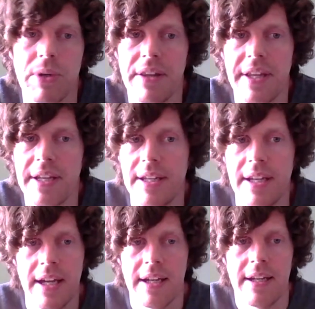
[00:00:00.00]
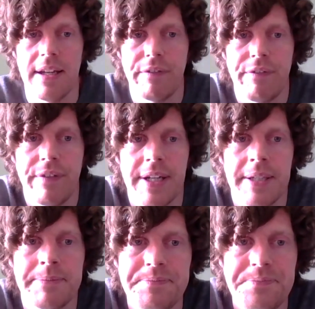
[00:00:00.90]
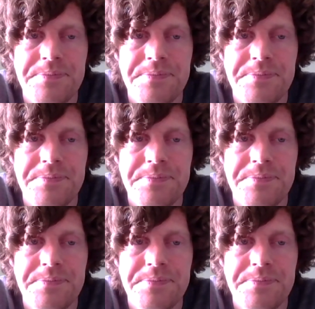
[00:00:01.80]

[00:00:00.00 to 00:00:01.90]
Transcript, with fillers: But I think if um,